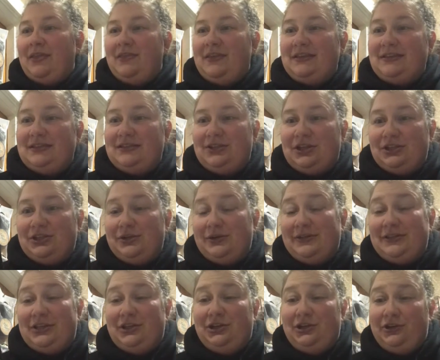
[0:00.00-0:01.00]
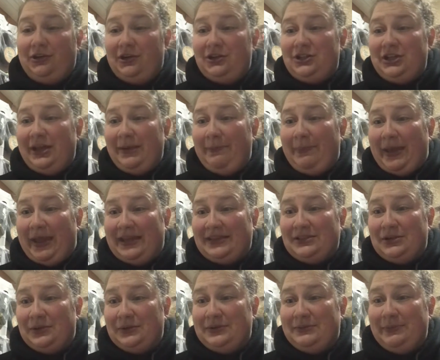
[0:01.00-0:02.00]
This is also, it's a nourishing
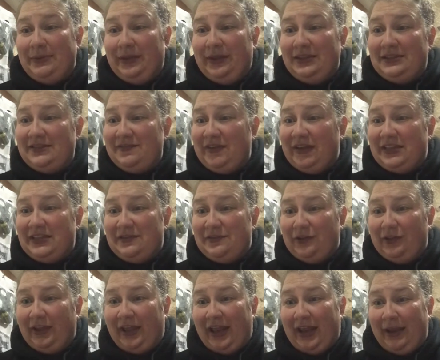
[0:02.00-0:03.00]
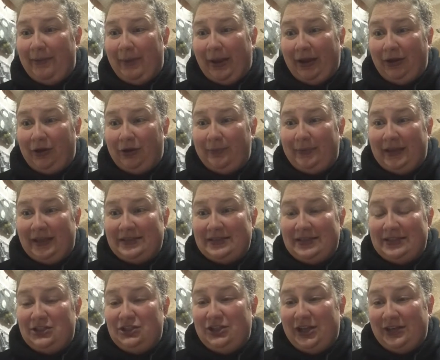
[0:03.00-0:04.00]
base, holds millions of exfoliating microbeads.
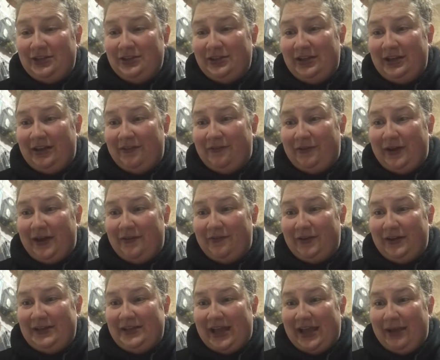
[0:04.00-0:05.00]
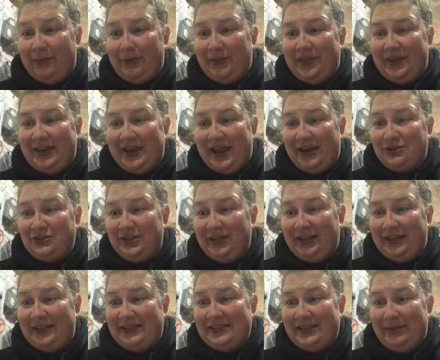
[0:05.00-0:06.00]
It's gentle enough for every day with a naturally
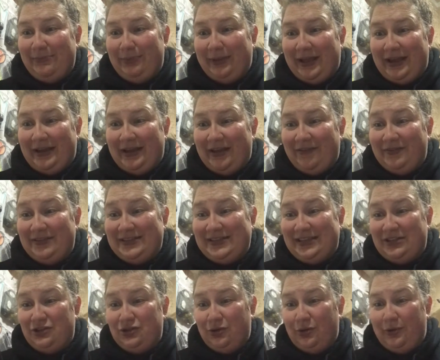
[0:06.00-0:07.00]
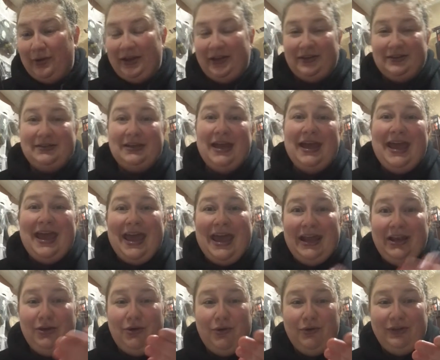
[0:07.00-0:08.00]
cleansing blend of essential oils.
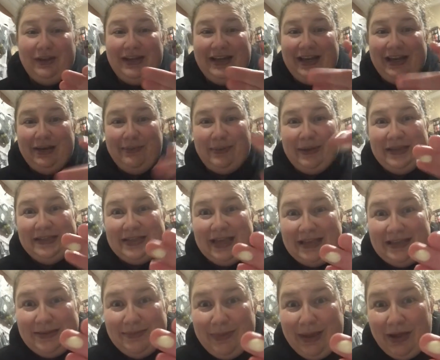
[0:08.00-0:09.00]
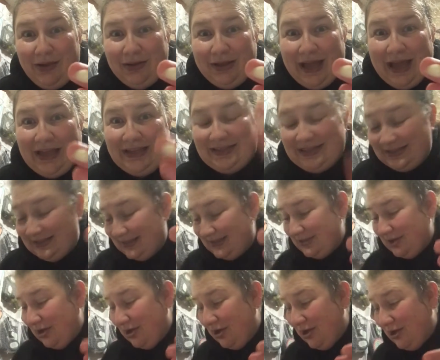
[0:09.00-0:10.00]
And you only need a pea-sized amount, guys. This is
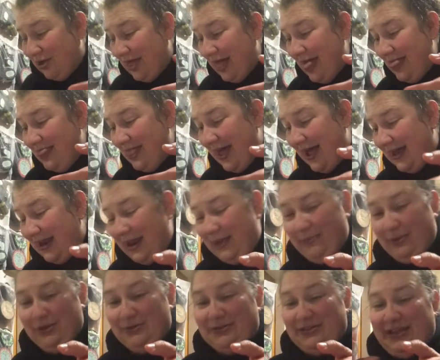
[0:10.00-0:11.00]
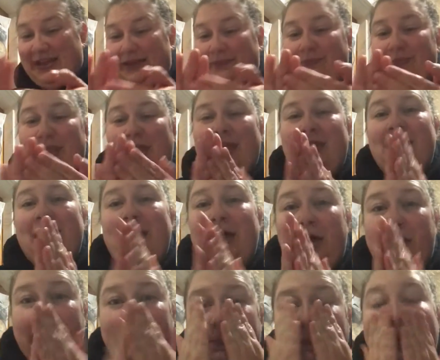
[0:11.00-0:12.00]
all that I'm using.
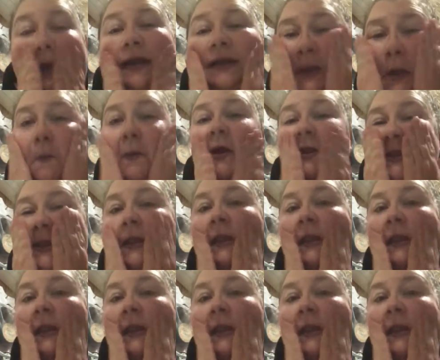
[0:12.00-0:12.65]
I'll get back to what's